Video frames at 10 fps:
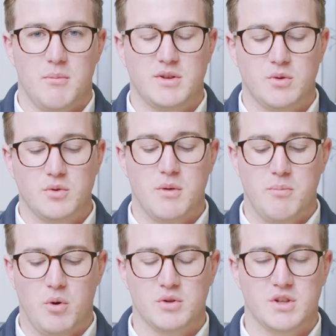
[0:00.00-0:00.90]
But it's also
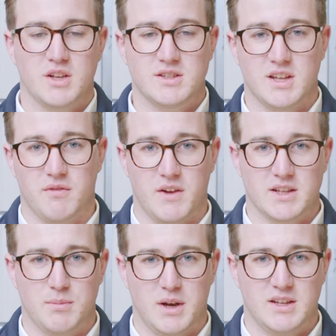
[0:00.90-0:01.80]
important to consider
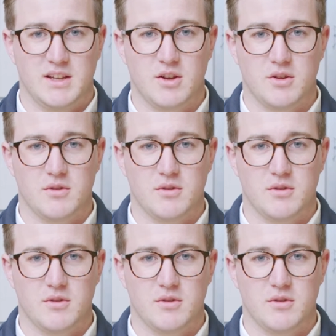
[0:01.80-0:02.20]
flexibility too.